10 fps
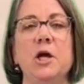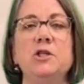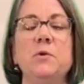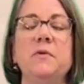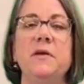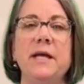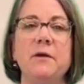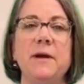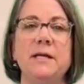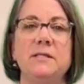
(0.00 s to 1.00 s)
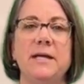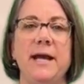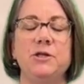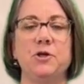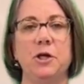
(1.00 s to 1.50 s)
So with the iterate
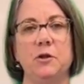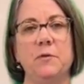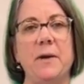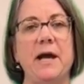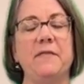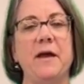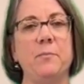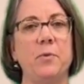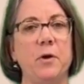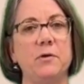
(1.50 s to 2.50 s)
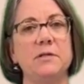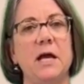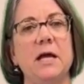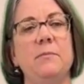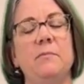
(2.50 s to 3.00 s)
stage, you're gonna look back at that
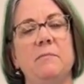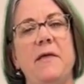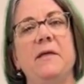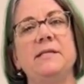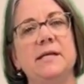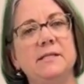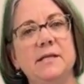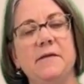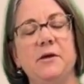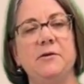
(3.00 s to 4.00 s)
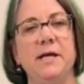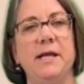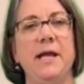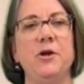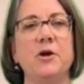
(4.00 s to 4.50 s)
prototype and the testing that you
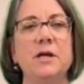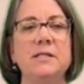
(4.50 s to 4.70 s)
did, and you're gonna